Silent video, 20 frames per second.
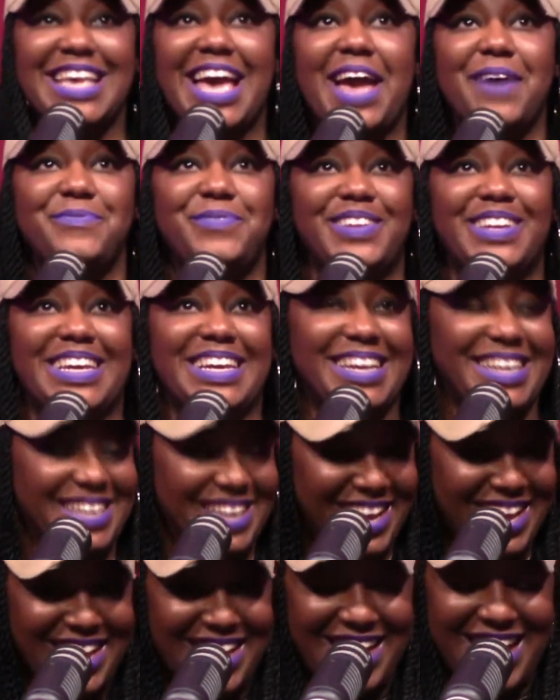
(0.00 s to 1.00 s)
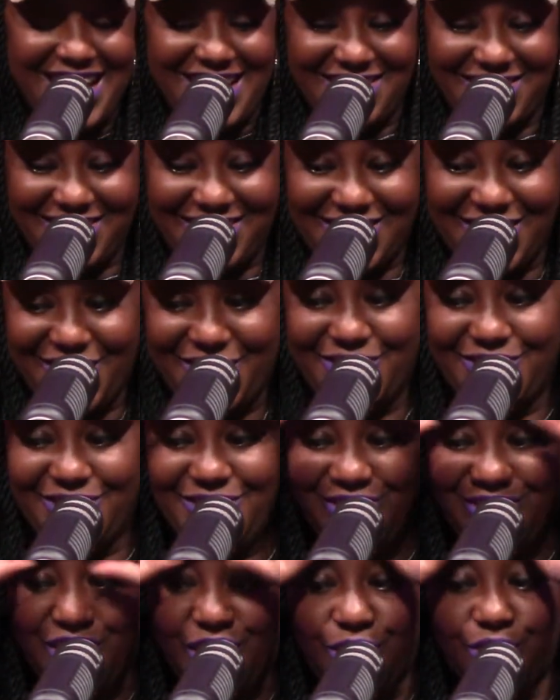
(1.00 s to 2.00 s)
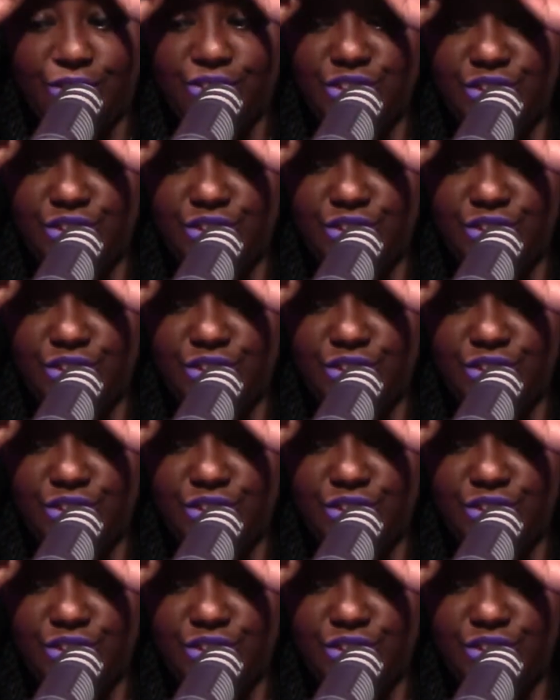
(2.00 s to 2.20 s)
happening? And so, you know,